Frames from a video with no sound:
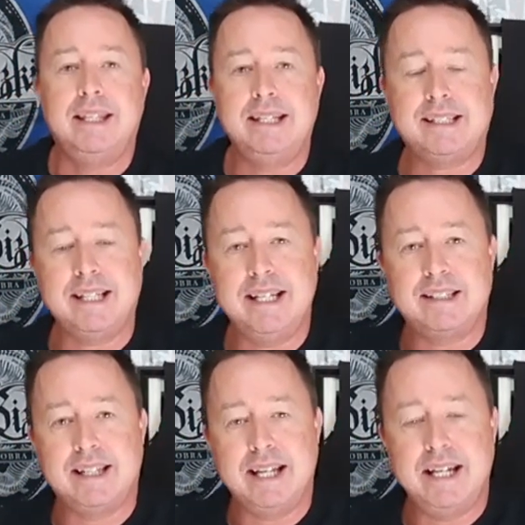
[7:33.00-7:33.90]
This
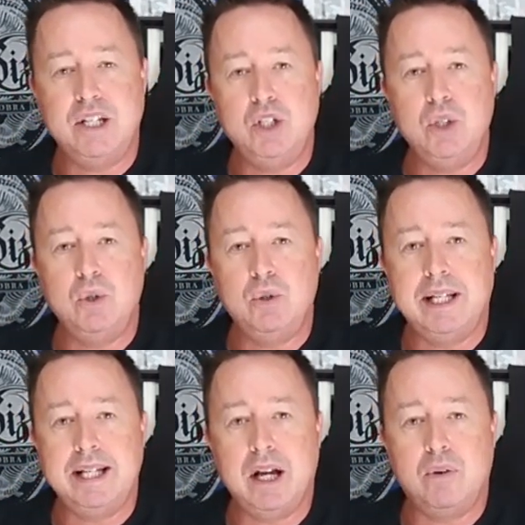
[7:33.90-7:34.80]
is the
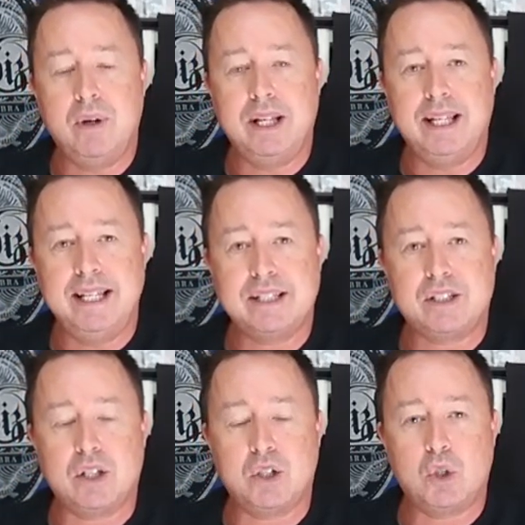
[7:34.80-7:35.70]
newly released